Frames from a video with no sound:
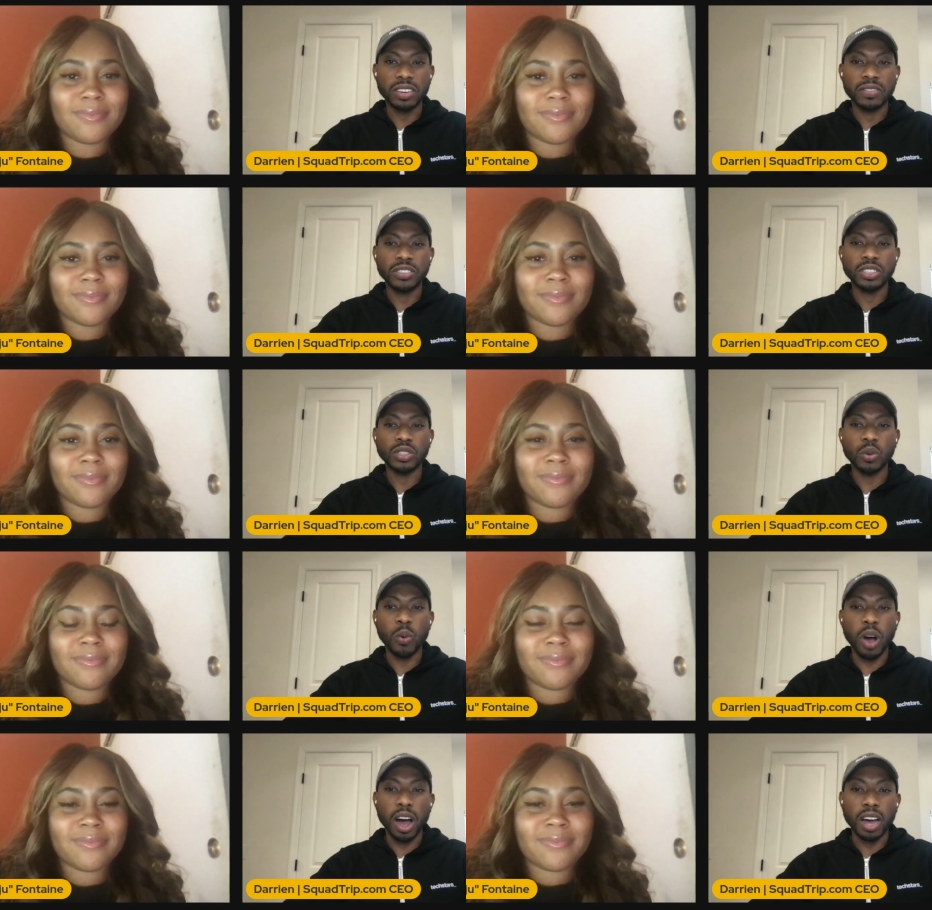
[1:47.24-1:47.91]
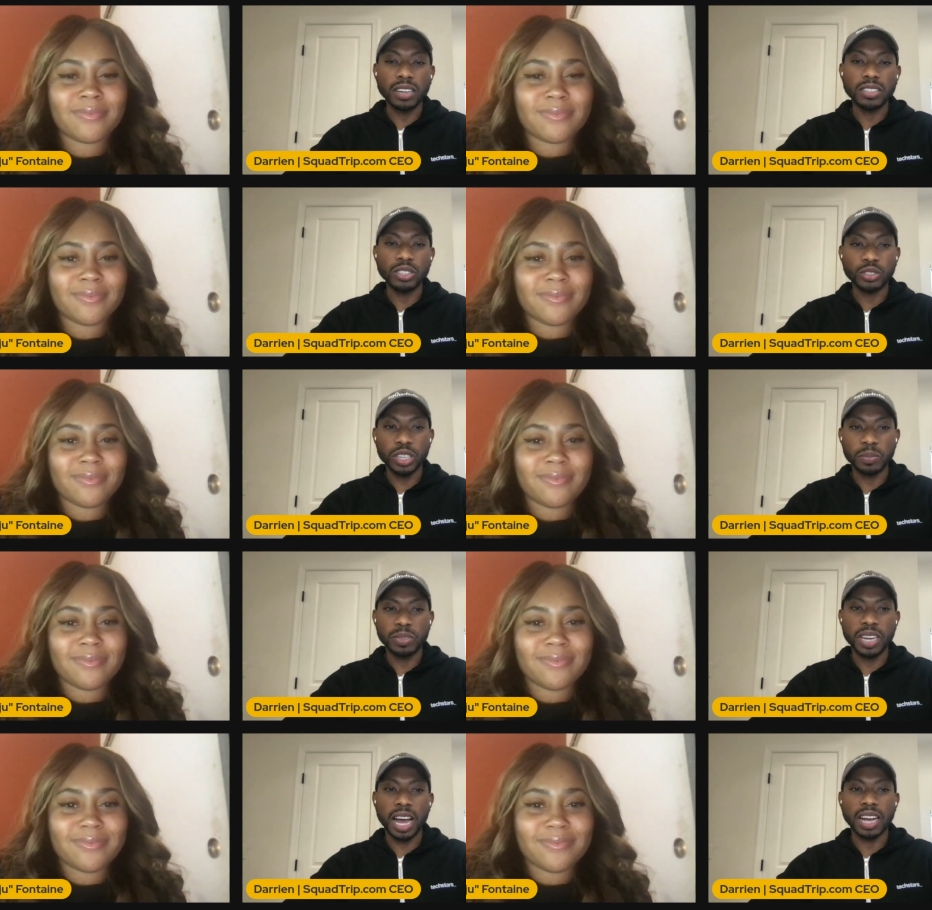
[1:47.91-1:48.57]
Speaker 1: of
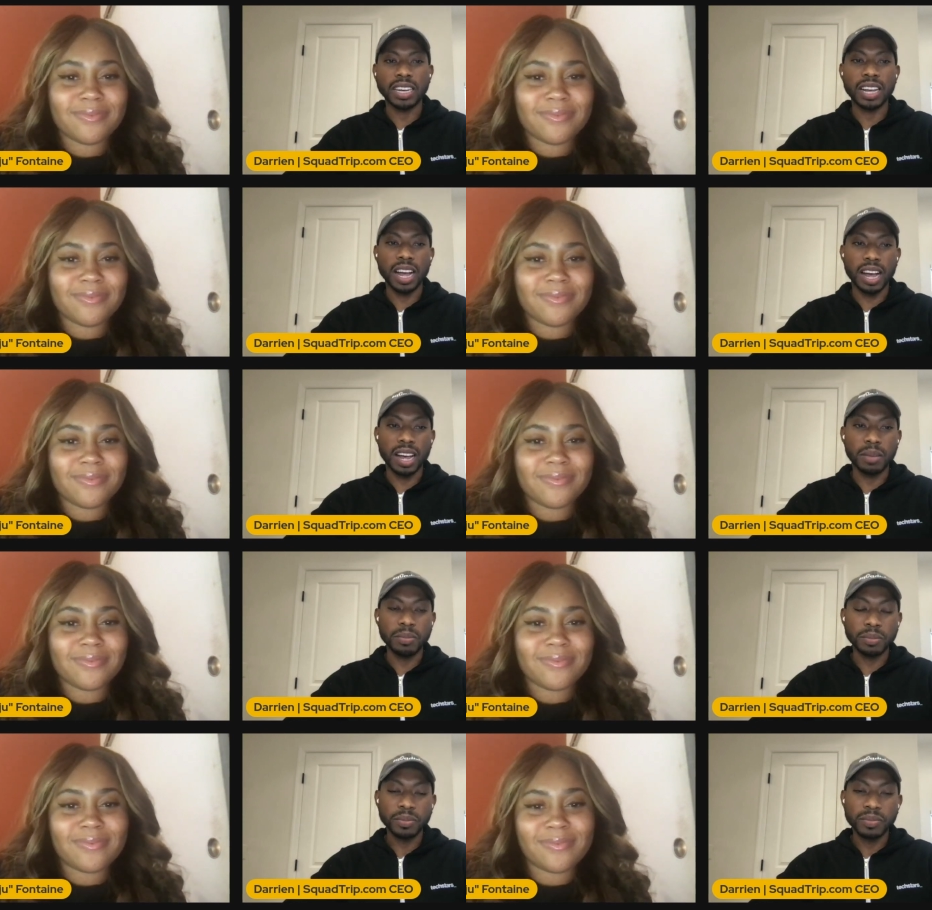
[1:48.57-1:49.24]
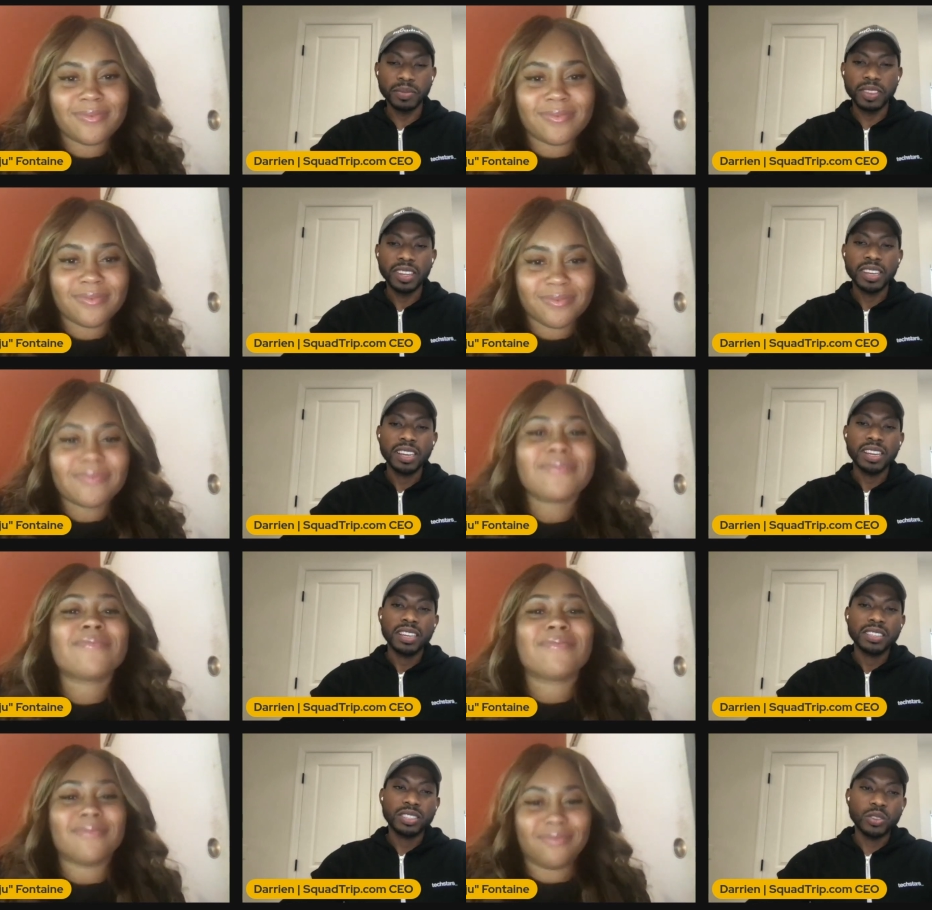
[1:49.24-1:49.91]
squadtrip.com.
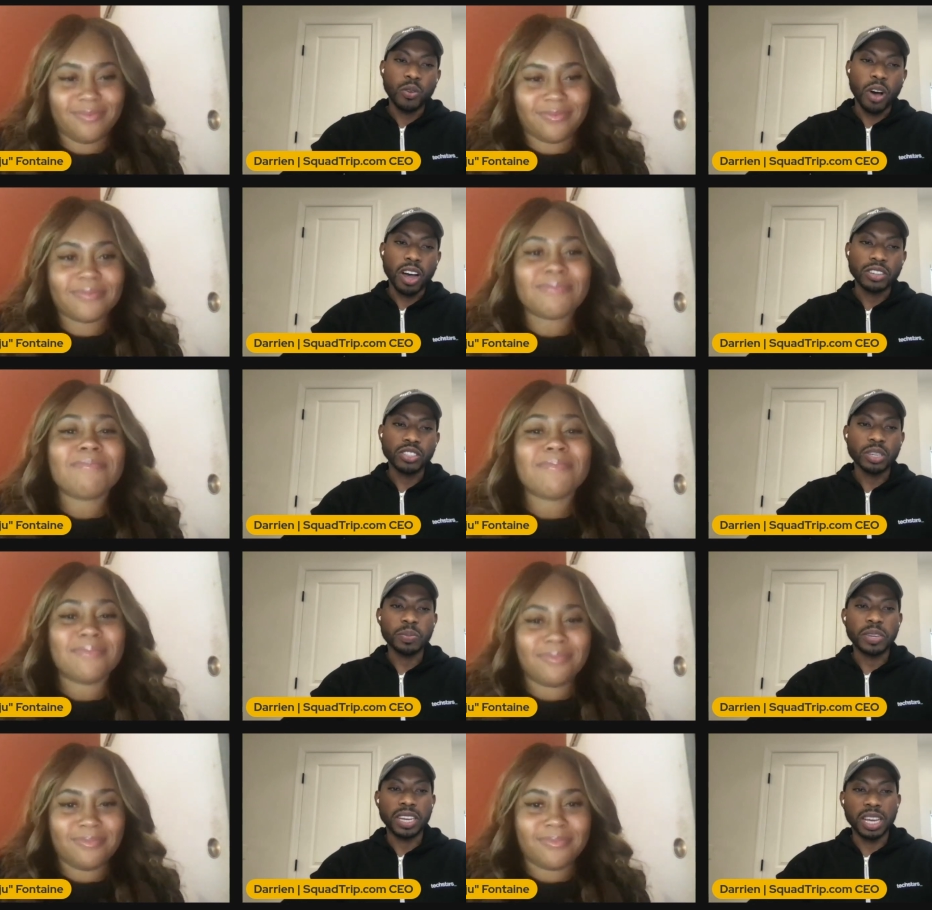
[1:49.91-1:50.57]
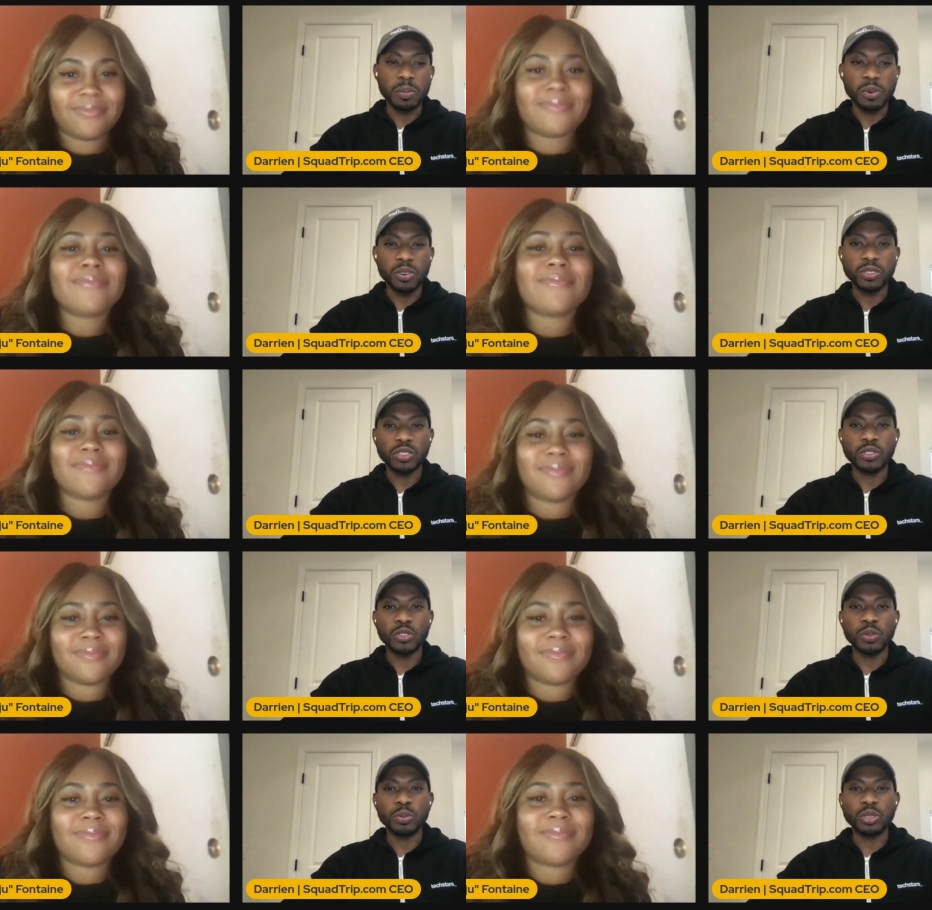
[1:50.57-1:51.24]
Trip enables
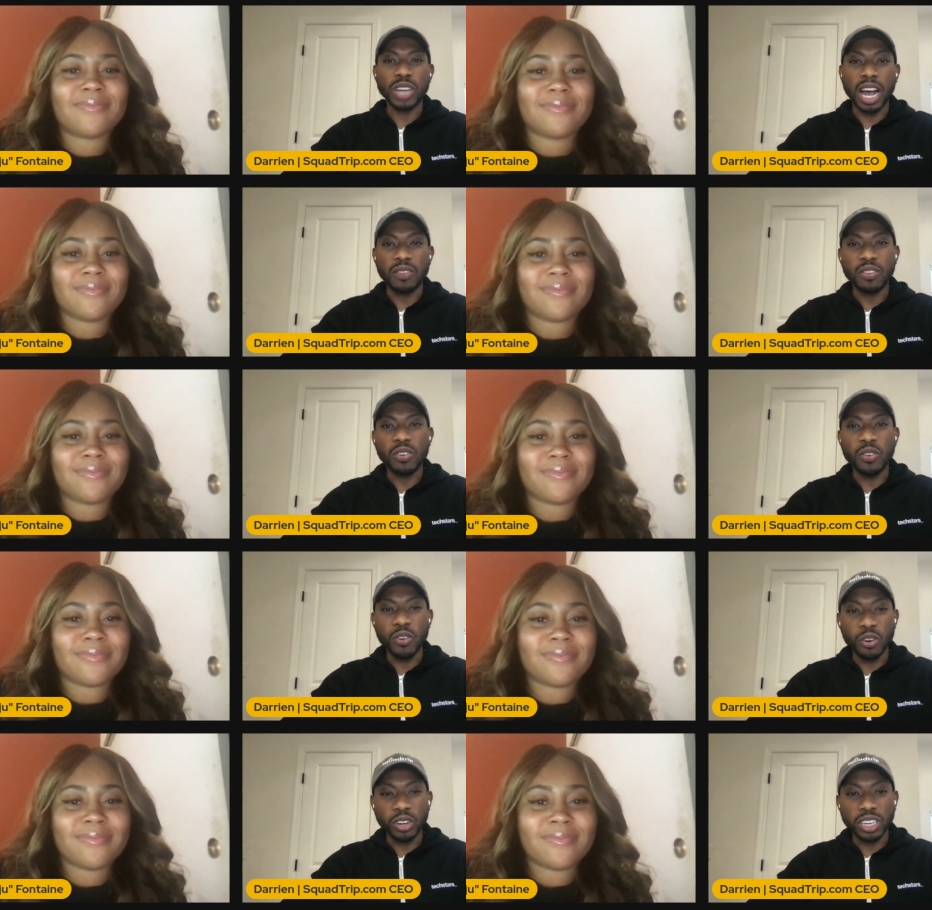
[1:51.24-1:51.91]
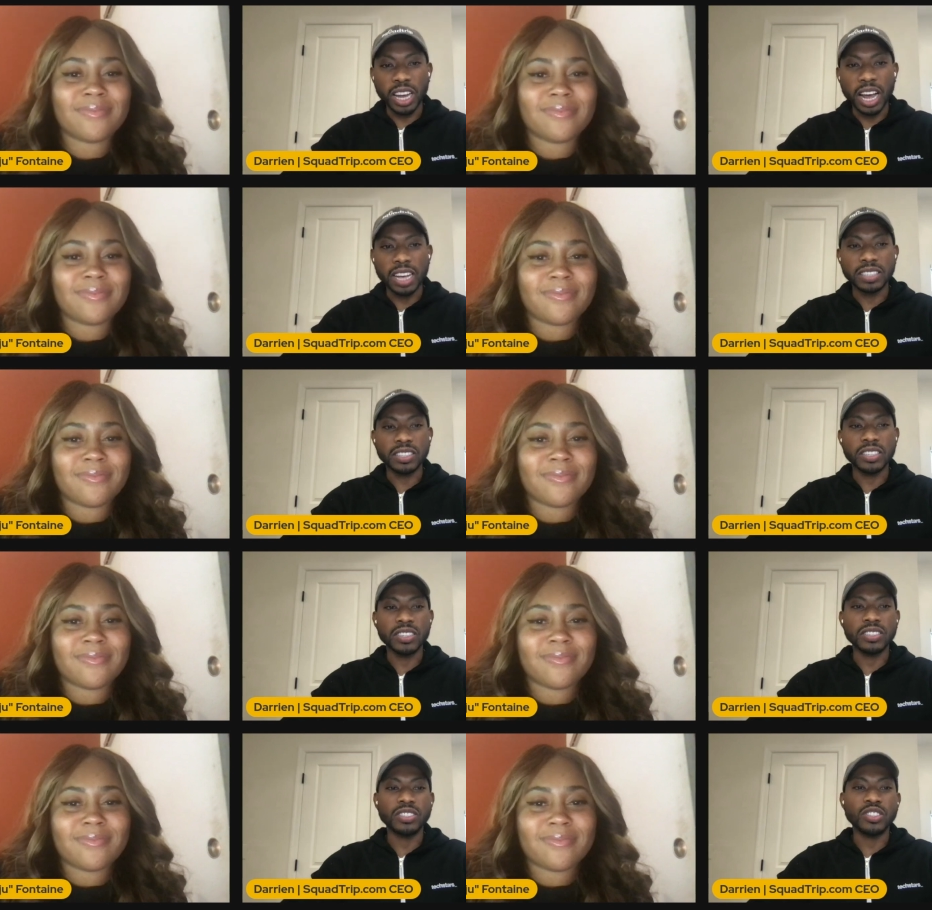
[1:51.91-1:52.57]
group travel
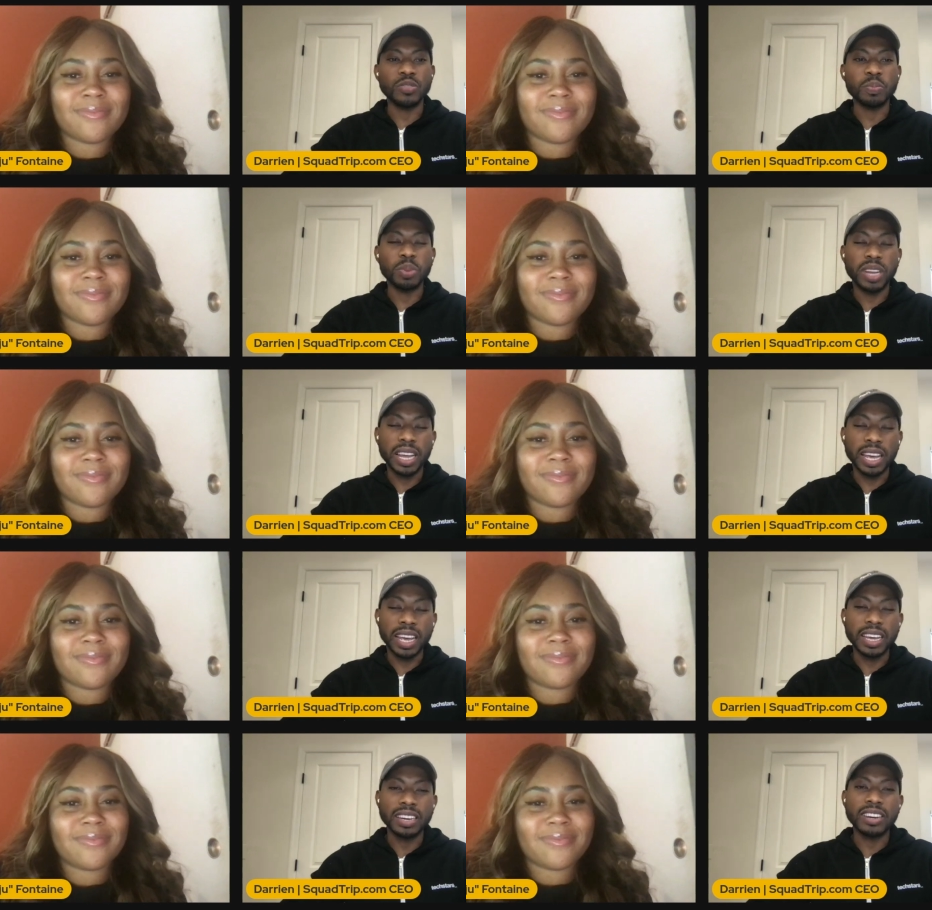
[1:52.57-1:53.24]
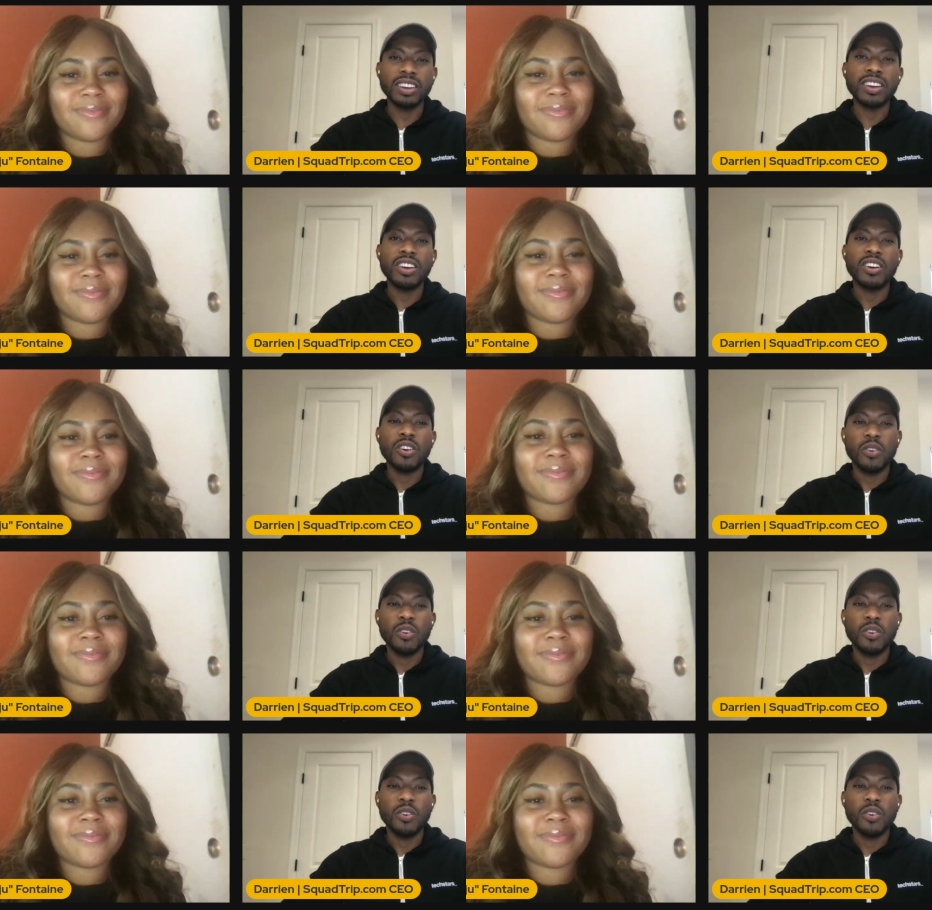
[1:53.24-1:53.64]
organizers to plan,